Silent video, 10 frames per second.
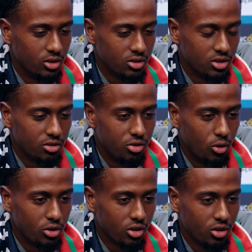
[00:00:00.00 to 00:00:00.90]
still
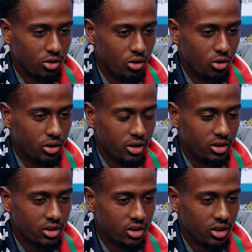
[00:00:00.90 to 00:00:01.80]
focus on the goal and
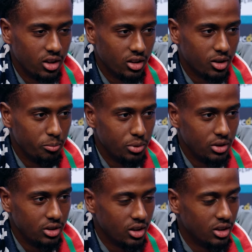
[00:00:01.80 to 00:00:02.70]

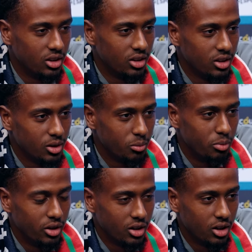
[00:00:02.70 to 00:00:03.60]
compete and
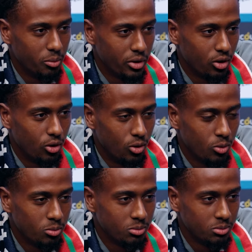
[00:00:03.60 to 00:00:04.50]
bring a medal
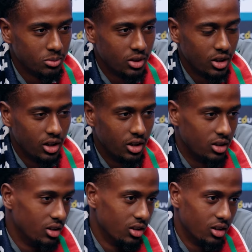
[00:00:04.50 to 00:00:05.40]
home.
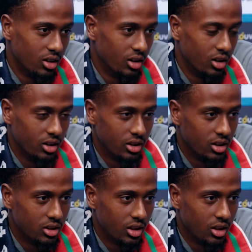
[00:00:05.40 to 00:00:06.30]
And
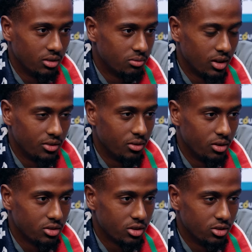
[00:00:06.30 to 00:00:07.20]
let the
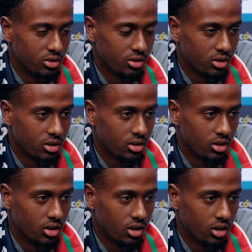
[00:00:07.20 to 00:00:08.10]
rest
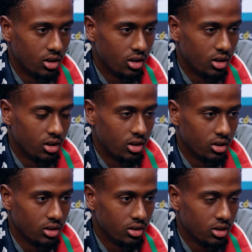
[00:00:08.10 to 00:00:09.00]

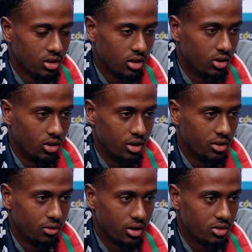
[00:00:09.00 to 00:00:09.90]
let
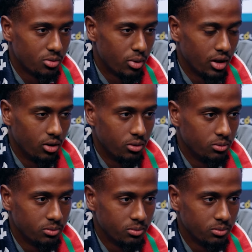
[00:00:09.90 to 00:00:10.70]
the rest play out.